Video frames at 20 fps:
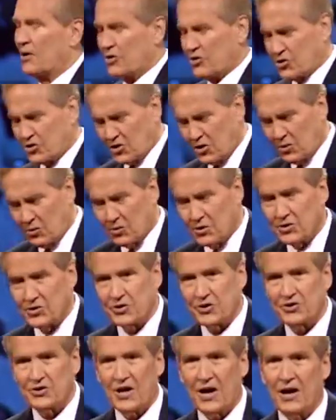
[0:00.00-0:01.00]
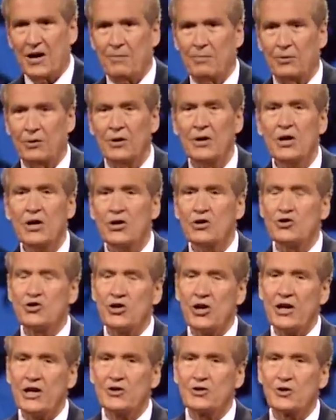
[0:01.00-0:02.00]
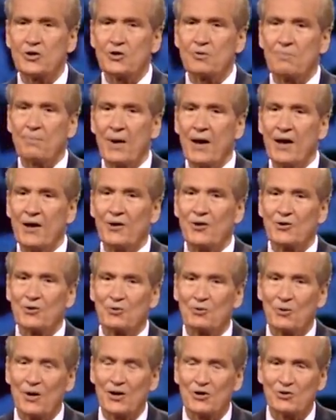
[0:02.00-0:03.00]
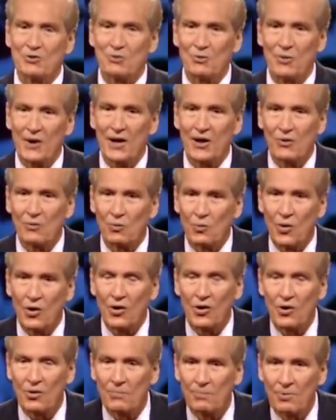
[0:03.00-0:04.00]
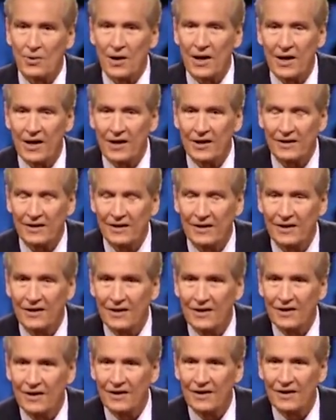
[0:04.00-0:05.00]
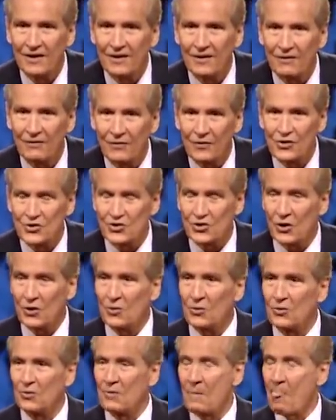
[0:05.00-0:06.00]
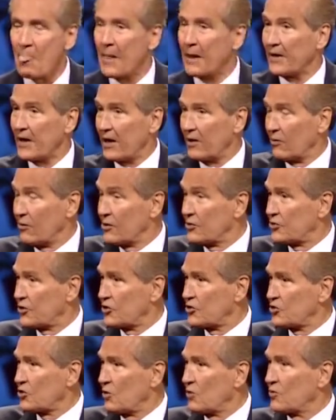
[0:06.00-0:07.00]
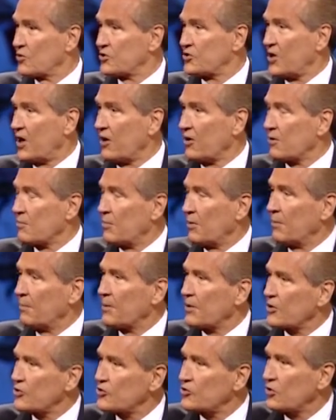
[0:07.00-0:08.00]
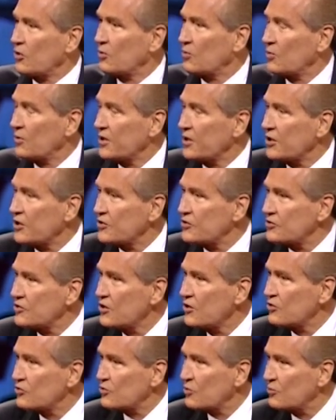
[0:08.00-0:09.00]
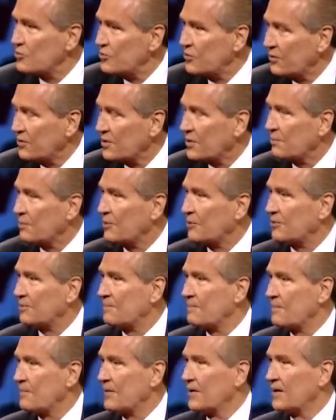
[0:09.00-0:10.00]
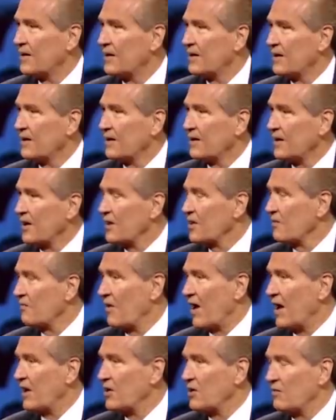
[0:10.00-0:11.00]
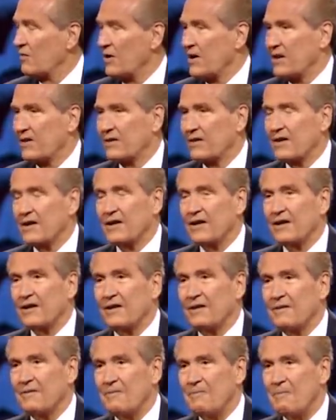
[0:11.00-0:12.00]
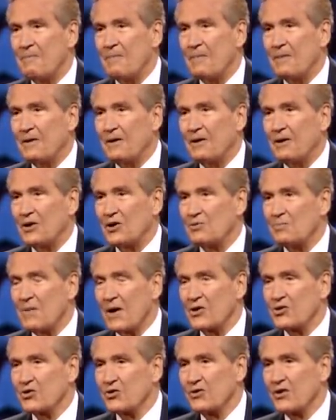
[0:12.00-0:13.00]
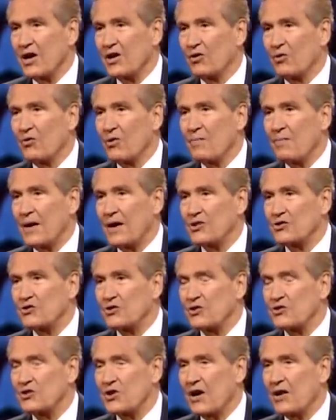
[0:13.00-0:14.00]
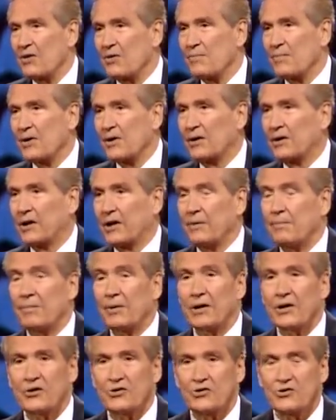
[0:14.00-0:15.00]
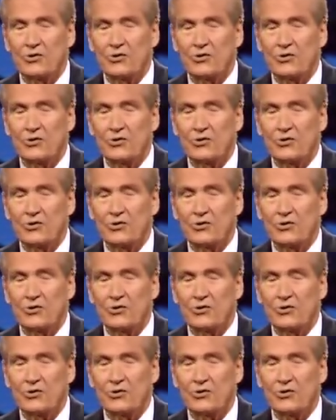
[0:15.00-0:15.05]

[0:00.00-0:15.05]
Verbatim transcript: A soul is desirable. Jesus paid His rich, red, royal blood for a soul. Not only is a soul desirable, but a soul is so durable. Now, the value of anything is measured not only by its desirability, but its